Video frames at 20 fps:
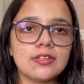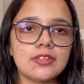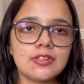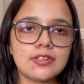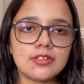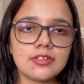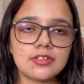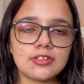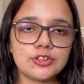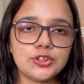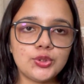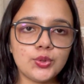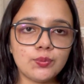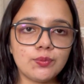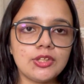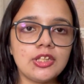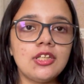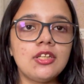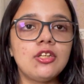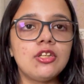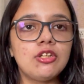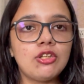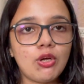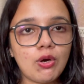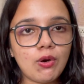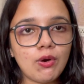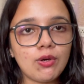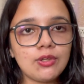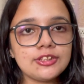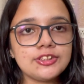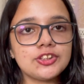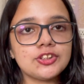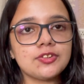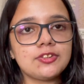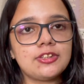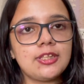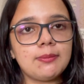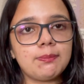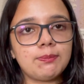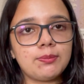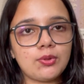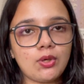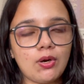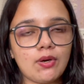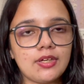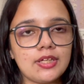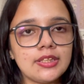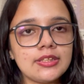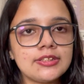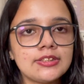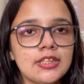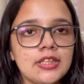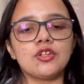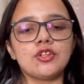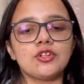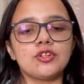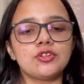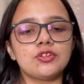uh, you will launch the product